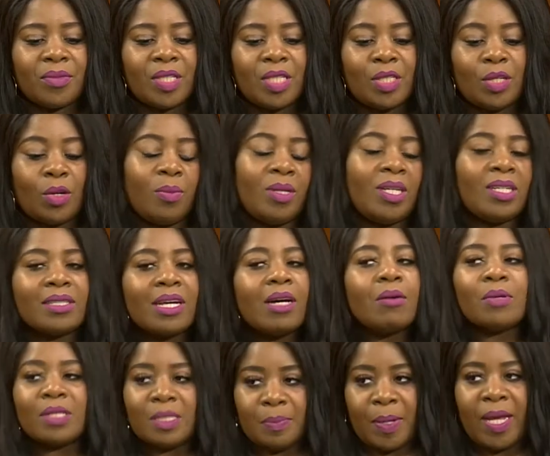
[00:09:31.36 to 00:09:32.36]
so because I
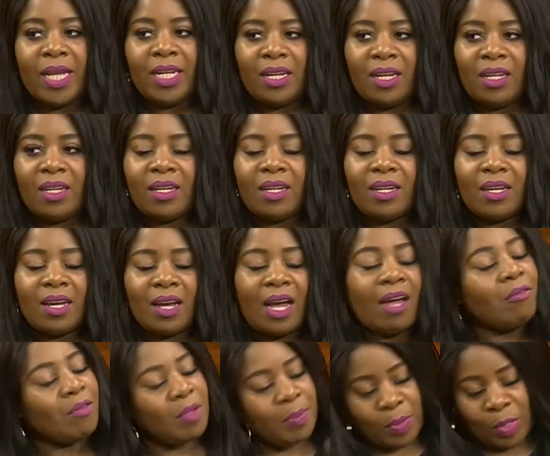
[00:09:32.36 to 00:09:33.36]
was petty, I
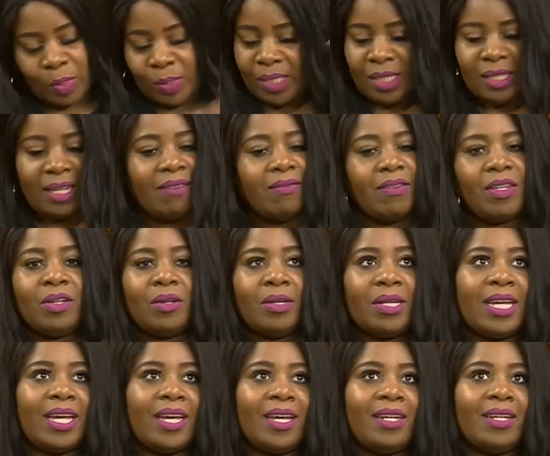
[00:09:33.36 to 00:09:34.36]
reposted that video
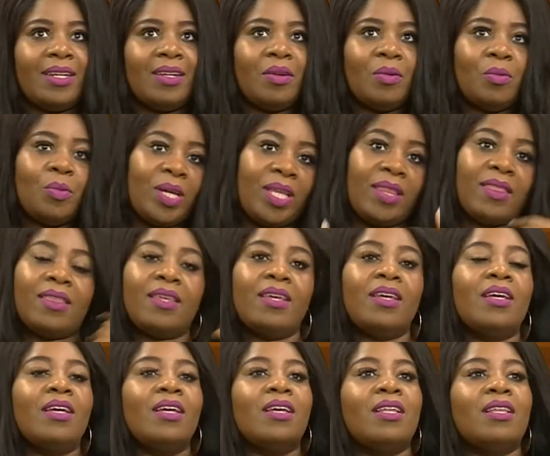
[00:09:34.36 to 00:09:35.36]
again with
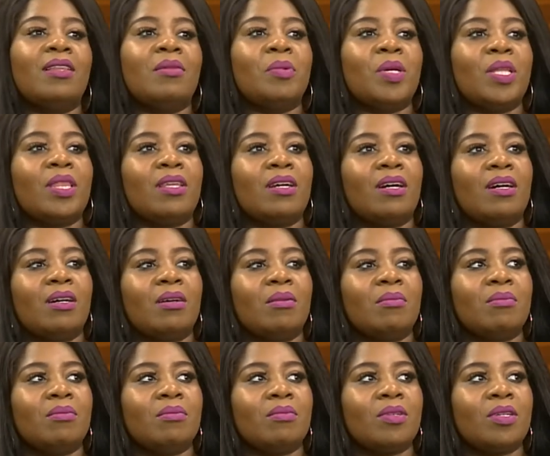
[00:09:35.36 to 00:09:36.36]
with
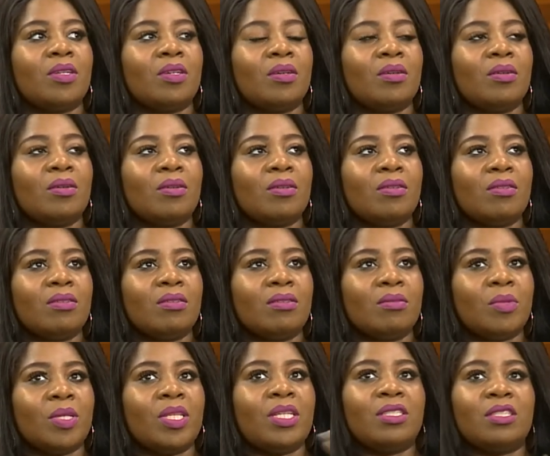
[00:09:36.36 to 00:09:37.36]
um,
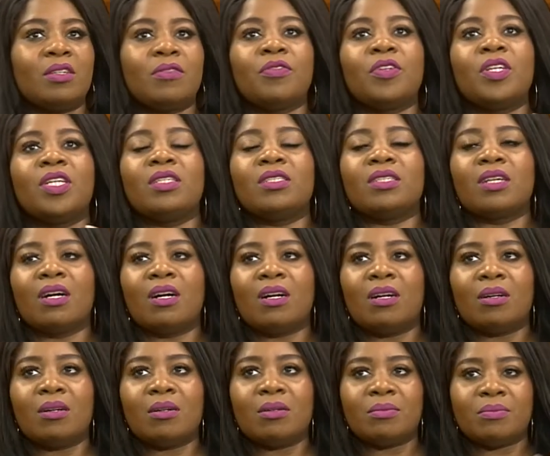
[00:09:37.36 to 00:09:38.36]
with a different
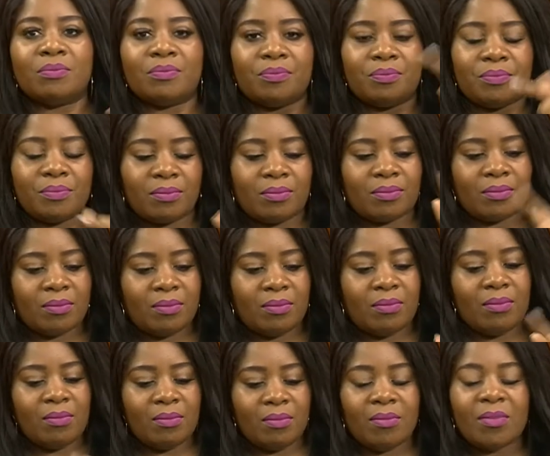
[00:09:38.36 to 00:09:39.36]
um,
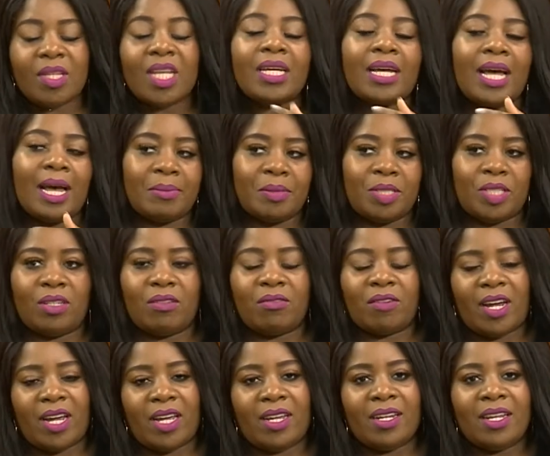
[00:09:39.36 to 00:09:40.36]
Caption. Caption,
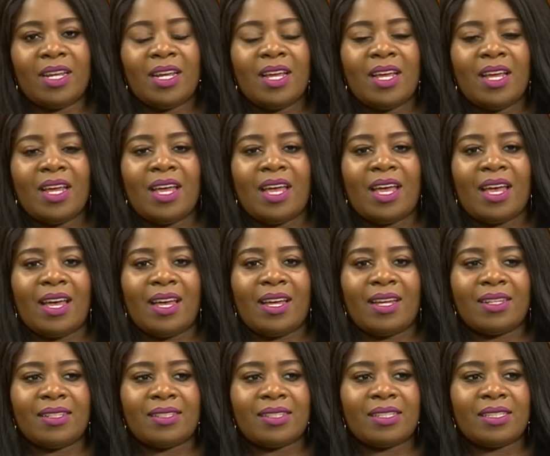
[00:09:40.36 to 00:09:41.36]
right. Okay.
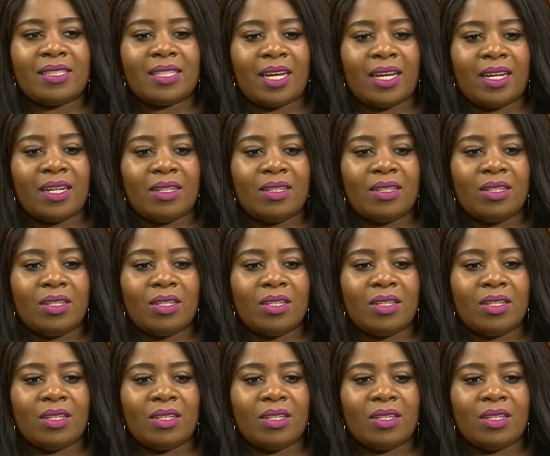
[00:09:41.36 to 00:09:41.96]
And it said